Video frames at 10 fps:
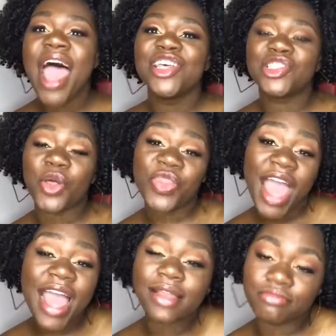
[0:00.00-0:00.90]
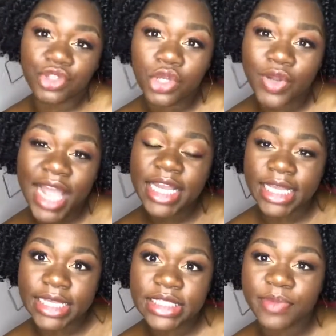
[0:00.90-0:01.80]
So that, you know, that can
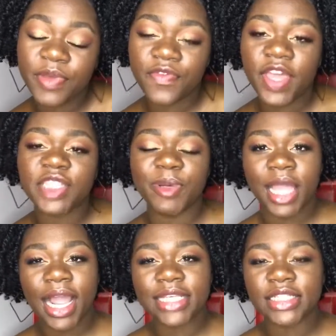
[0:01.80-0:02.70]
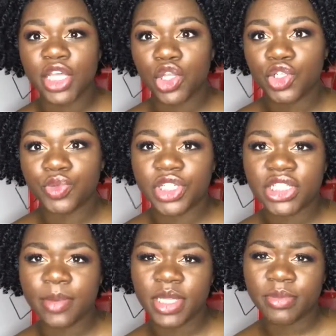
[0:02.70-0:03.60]
easily be fixed, but like I said, those were
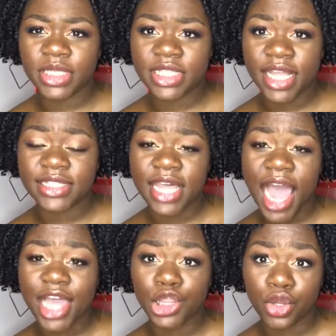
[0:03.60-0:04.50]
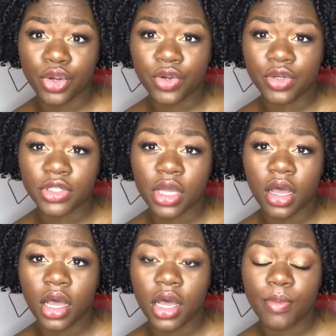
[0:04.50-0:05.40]
just some of the mistakes that I learned
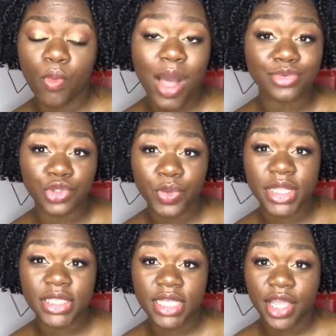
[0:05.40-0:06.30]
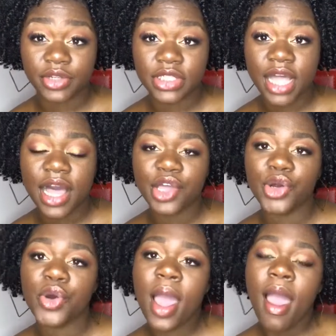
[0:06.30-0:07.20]
while doing this
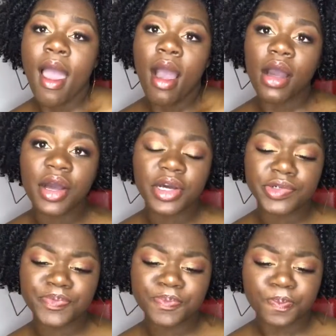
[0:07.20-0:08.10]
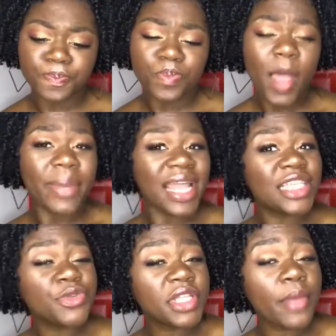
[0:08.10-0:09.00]
hairstyle. But
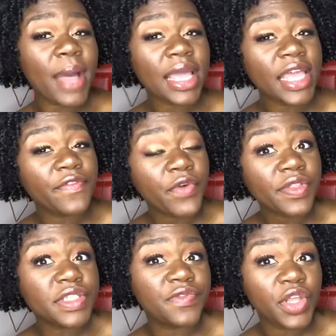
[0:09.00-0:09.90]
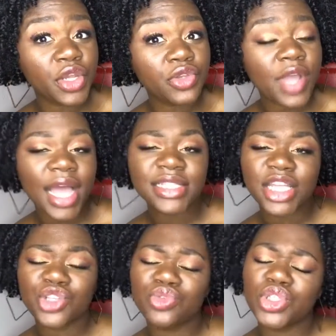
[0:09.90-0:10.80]
that's really about it for this video, you guys.
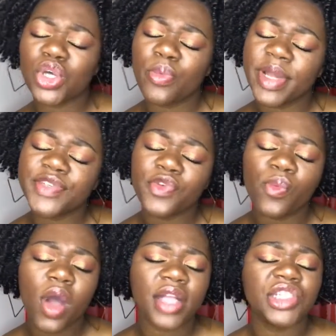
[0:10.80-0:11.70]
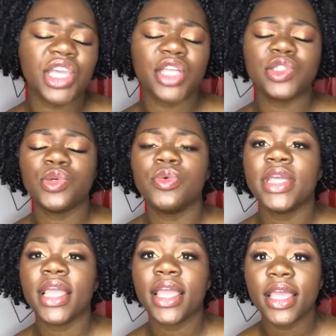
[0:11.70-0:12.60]
Thank you so much for watching and
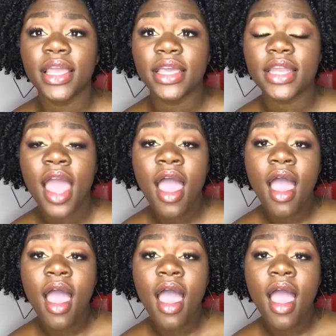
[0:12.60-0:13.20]
tuning in.